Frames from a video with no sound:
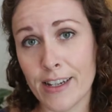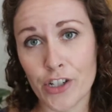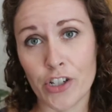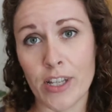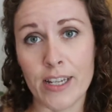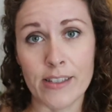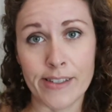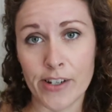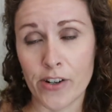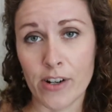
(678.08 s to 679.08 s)
initially
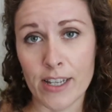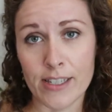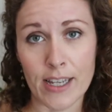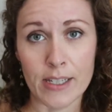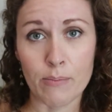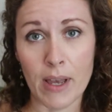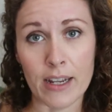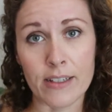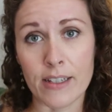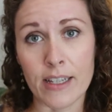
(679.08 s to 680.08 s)
considered a
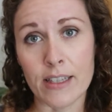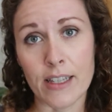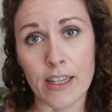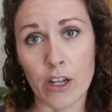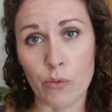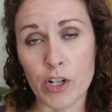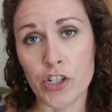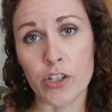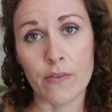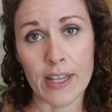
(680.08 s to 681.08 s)
suspect in the
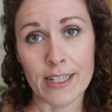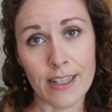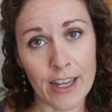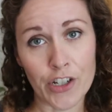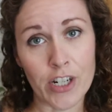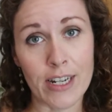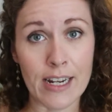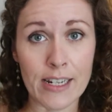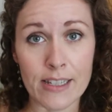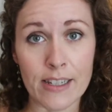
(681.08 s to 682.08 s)
original investigation in
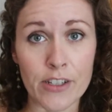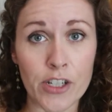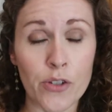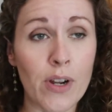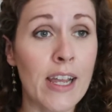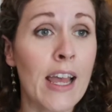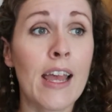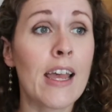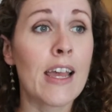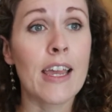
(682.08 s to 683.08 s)
nineteen sixty-three.
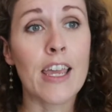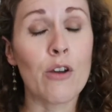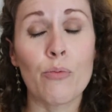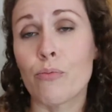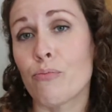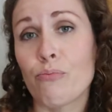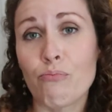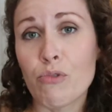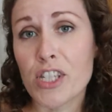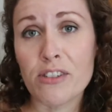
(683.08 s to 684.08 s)
He
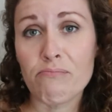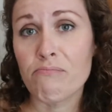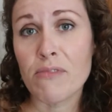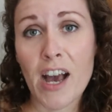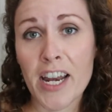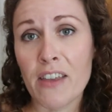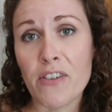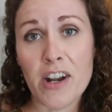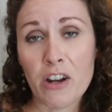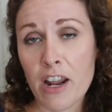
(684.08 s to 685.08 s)
was not
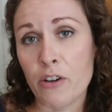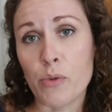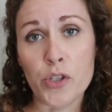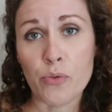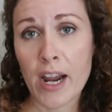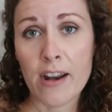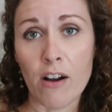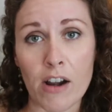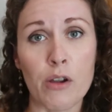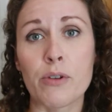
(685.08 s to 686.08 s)
even on anyone's
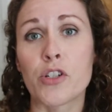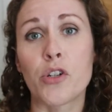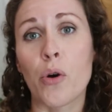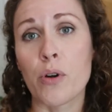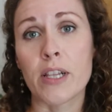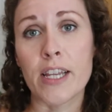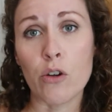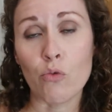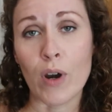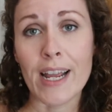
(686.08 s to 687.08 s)
radar. He was a
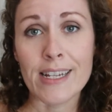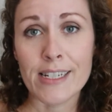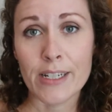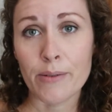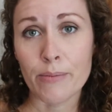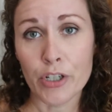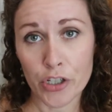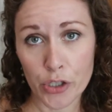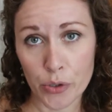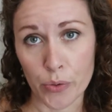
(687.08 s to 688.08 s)
totally random
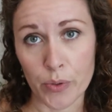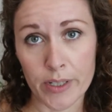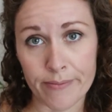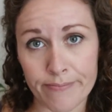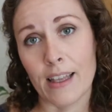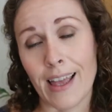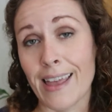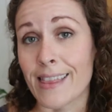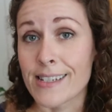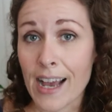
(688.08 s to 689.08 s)
dude.
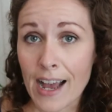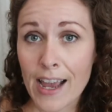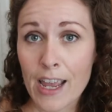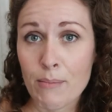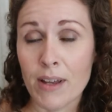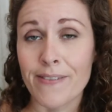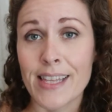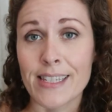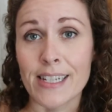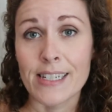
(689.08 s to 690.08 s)
At the time of
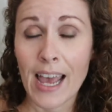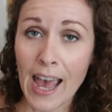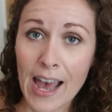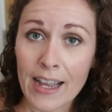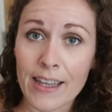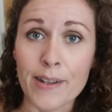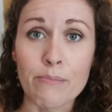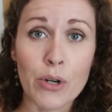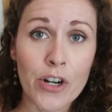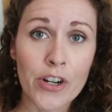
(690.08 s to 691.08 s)
this attack
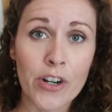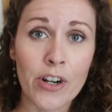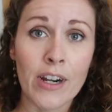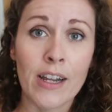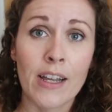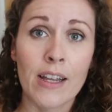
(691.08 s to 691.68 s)
and murder,